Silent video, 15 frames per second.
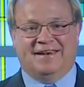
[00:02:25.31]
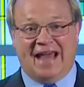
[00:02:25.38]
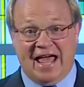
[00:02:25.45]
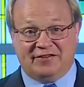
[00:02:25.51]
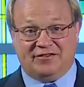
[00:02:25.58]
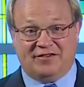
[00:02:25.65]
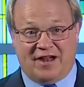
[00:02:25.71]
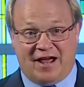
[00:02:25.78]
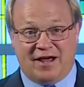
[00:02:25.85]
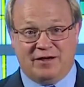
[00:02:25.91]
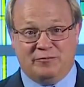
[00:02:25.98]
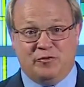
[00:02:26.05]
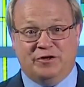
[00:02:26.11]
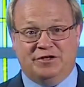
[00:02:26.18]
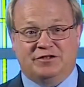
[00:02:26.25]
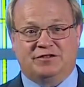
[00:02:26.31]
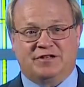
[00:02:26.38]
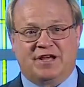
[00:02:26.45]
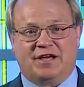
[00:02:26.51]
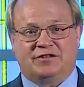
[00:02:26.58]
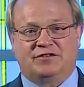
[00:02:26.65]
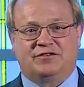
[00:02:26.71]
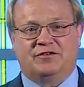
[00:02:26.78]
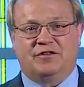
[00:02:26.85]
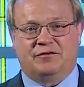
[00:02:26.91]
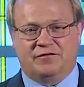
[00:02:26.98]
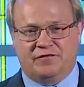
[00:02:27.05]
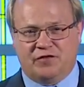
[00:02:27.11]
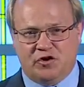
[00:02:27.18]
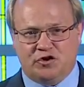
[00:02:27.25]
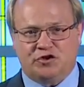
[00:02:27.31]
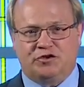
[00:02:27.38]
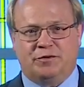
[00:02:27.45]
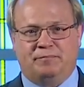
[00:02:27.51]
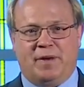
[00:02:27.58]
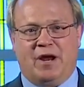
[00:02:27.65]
Last time we discussed the first